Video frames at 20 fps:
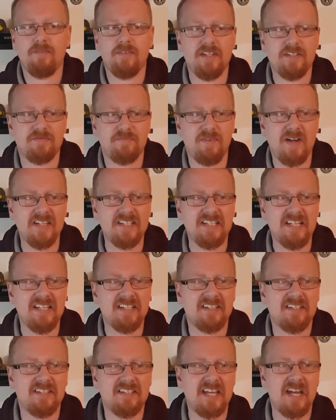This
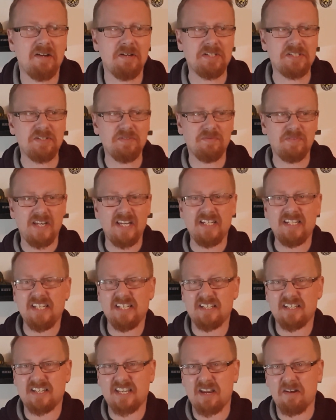Vadic
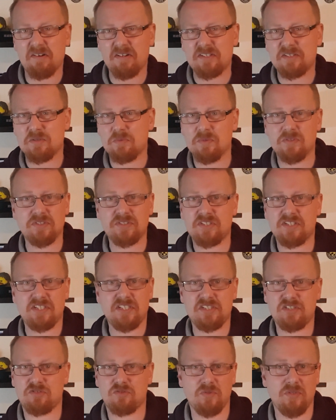character wants to
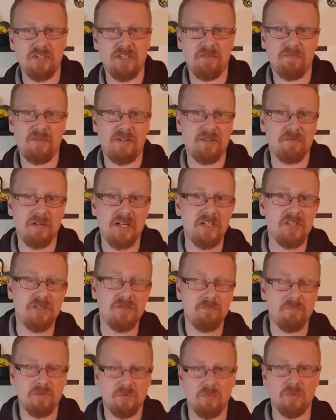destroy the
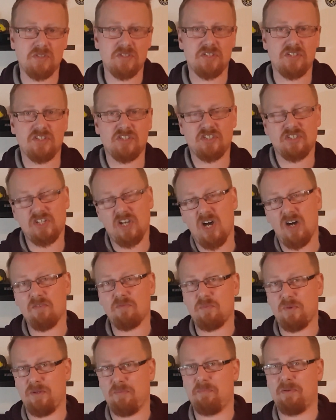Federation, but wants to
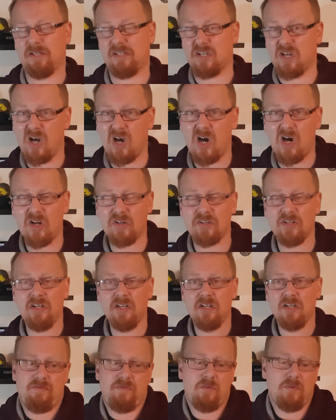start with Picard.
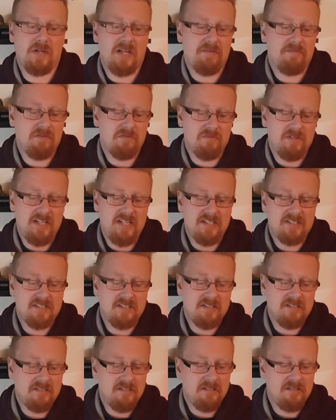For whatever
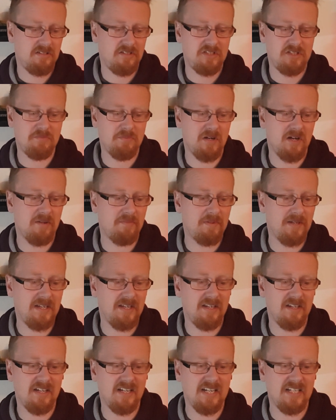reason, she might
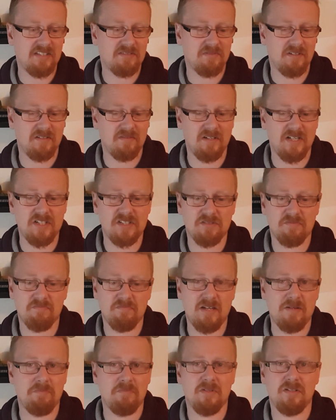be an ex-Federation
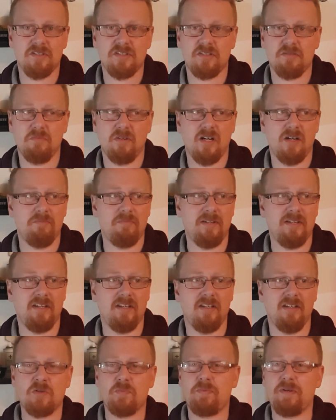member, she might
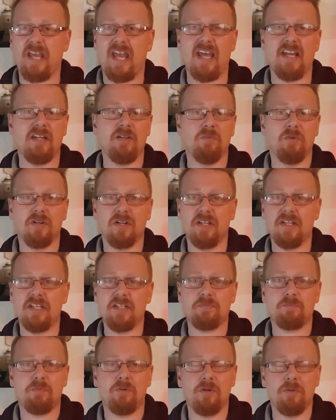be, could be anyone at
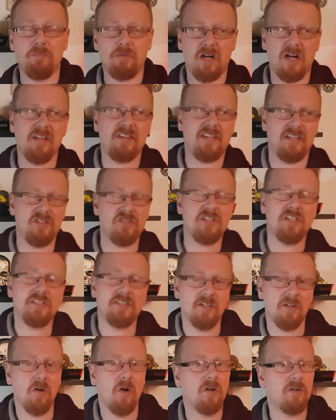this point, but I think she's
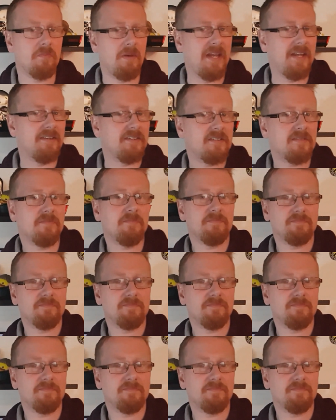an augment.